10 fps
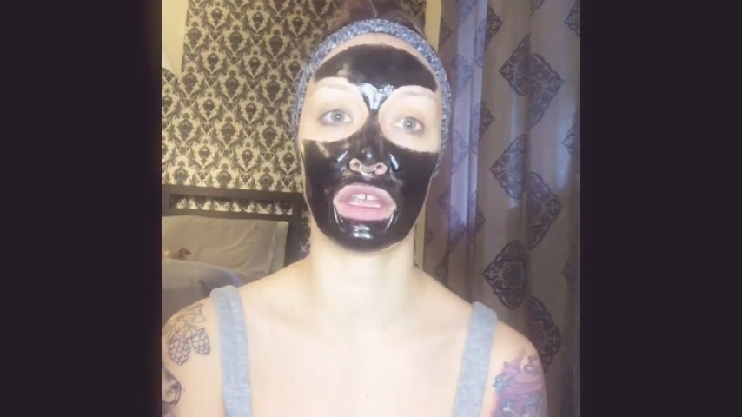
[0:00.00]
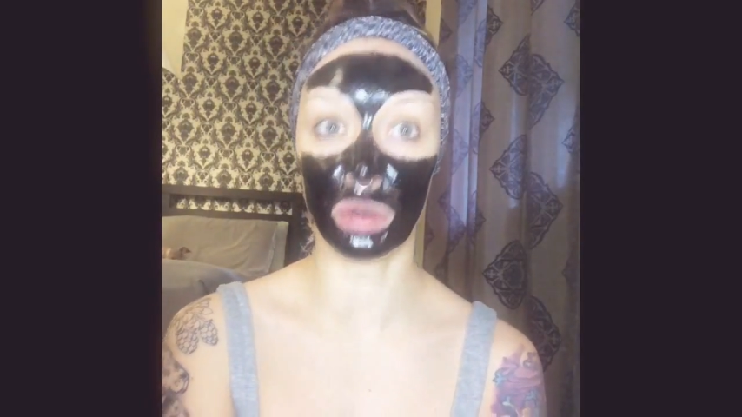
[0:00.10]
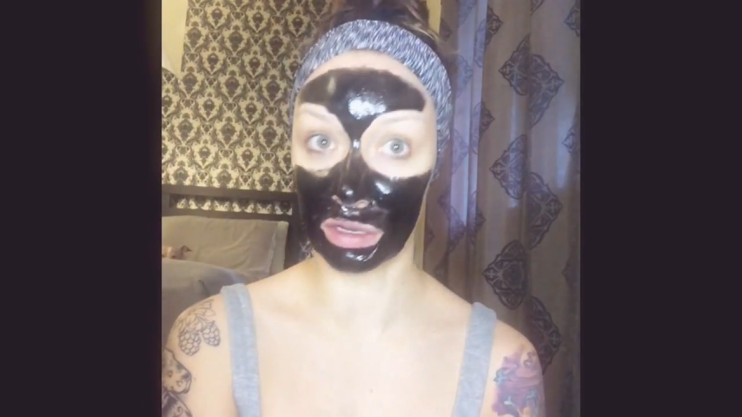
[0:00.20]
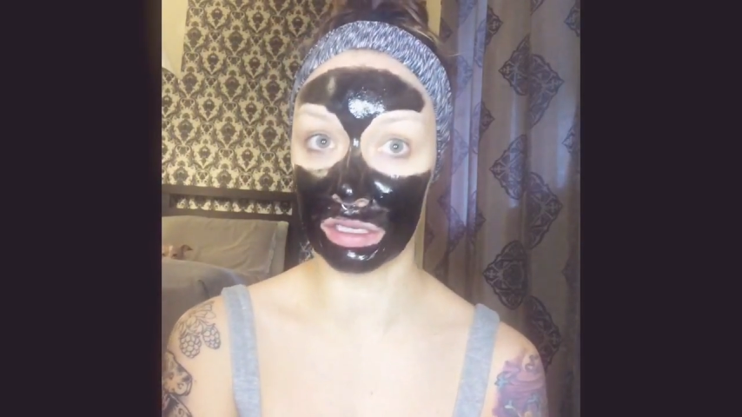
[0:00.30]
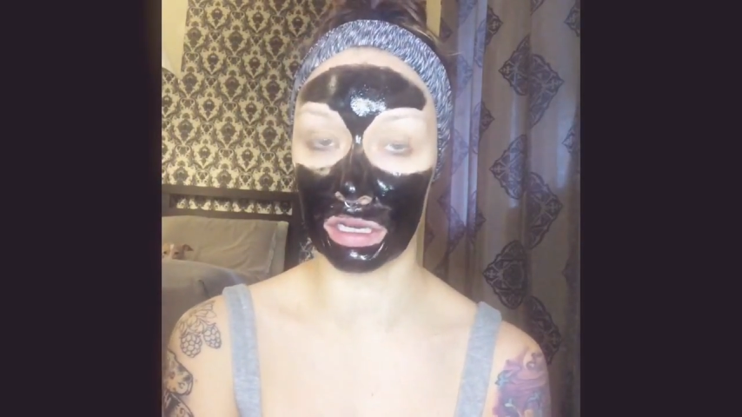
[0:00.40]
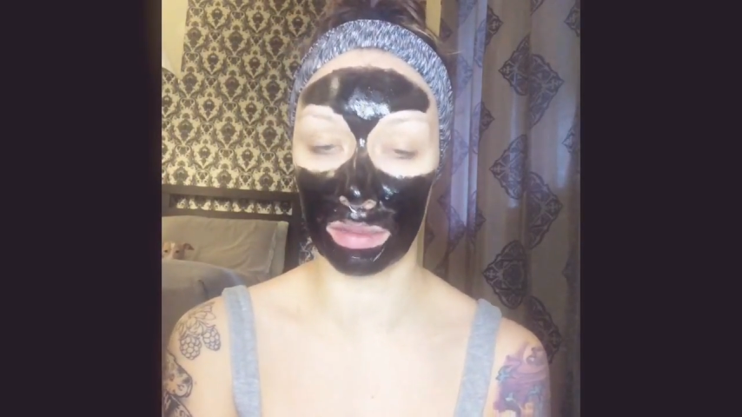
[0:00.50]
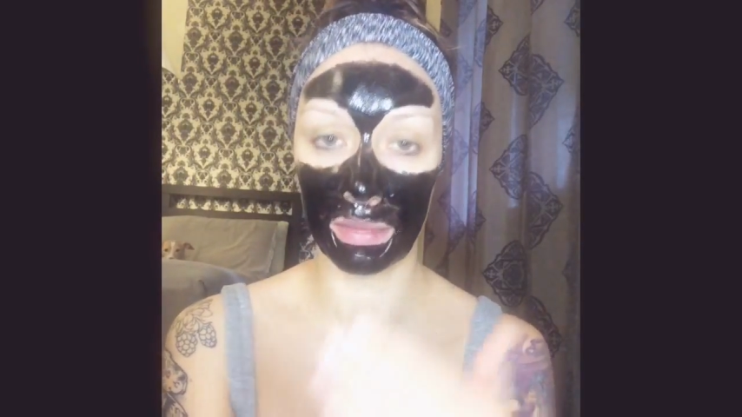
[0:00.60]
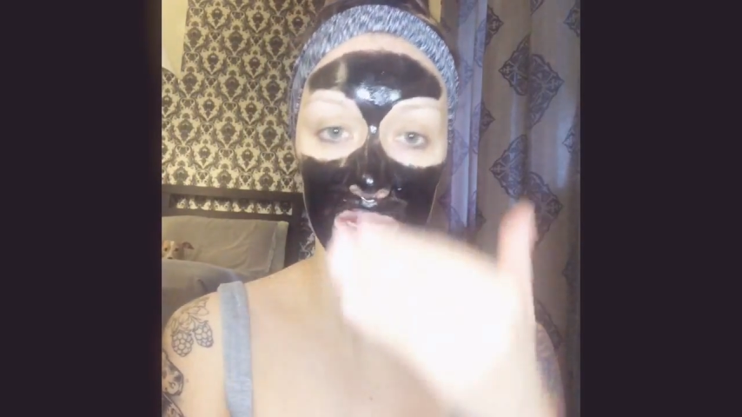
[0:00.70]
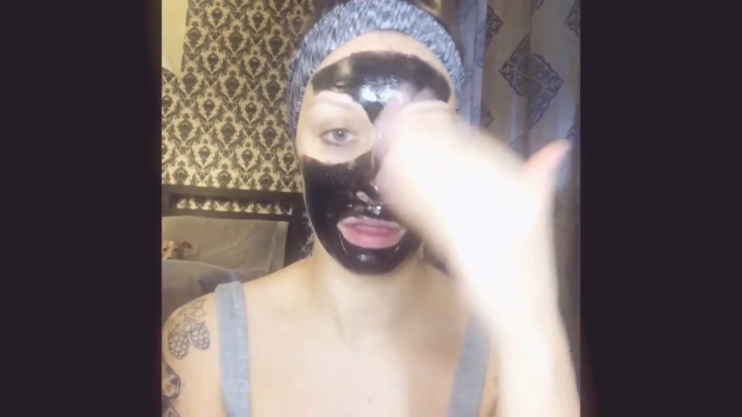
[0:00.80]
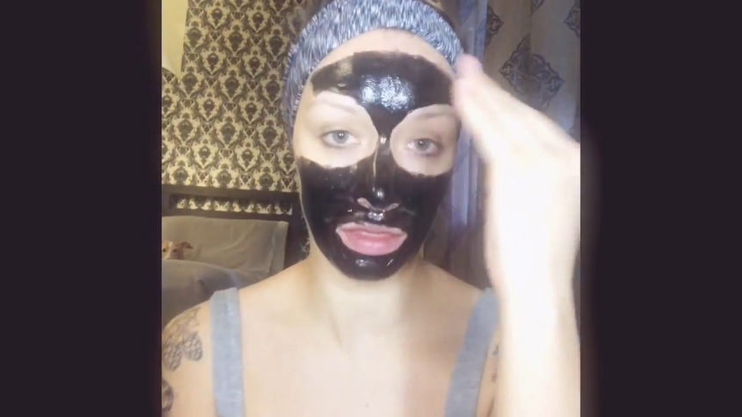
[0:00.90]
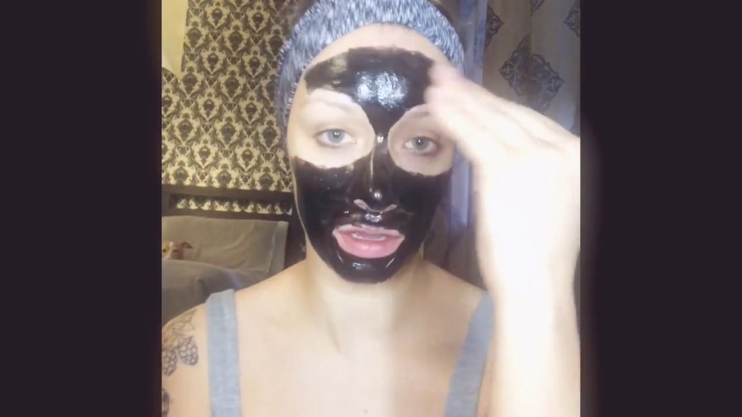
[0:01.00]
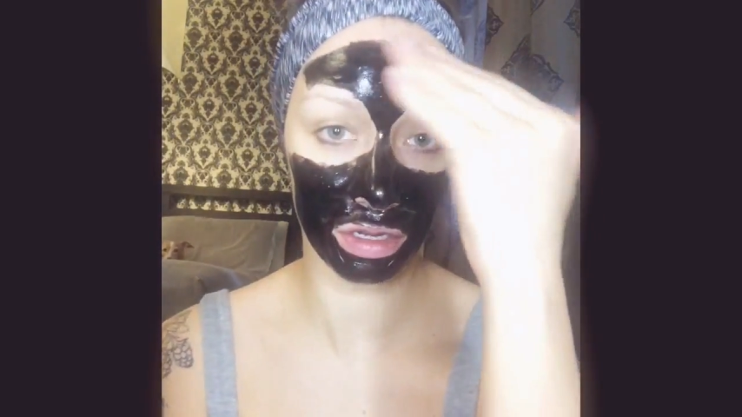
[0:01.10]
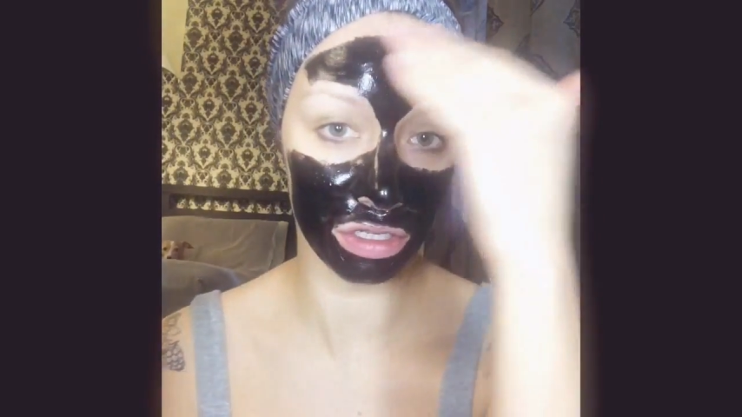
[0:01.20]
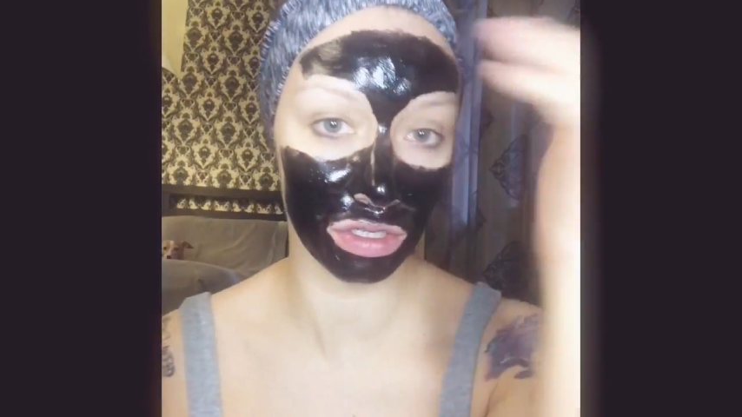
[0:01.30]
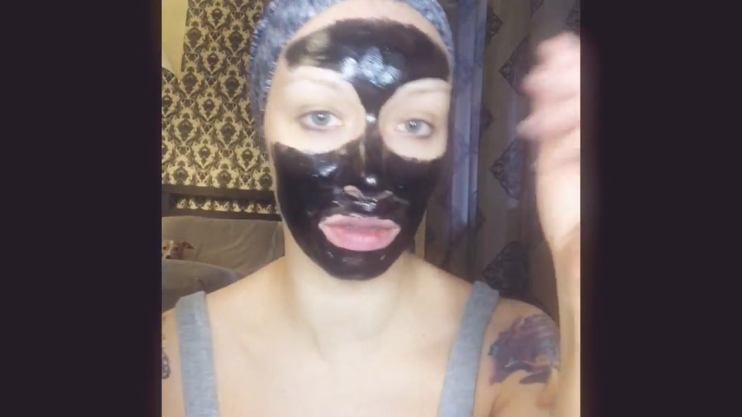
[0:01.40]
Granted, I made it
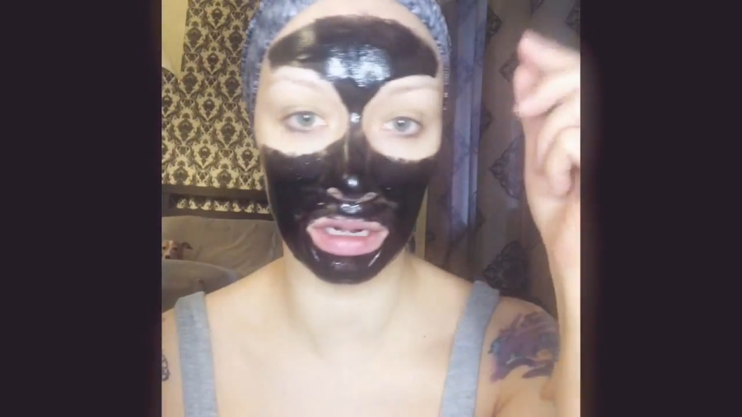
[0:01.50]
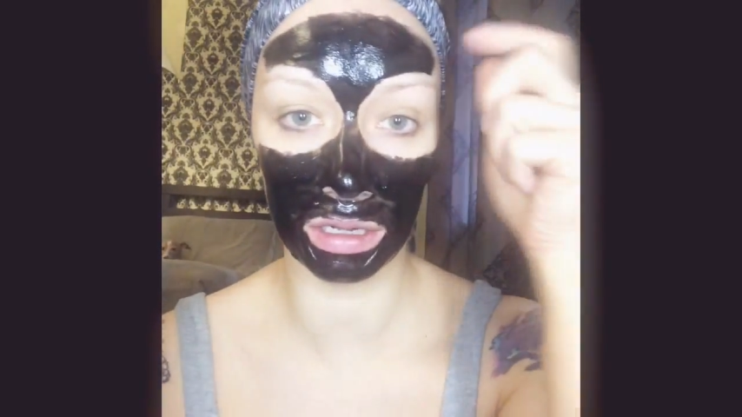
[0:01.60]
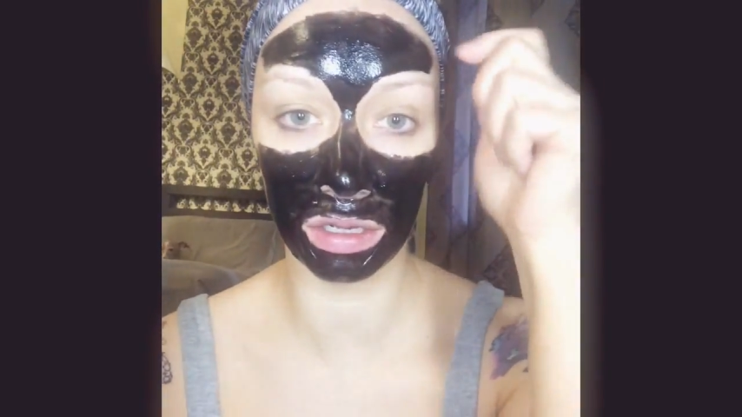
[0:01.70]
thicker so that I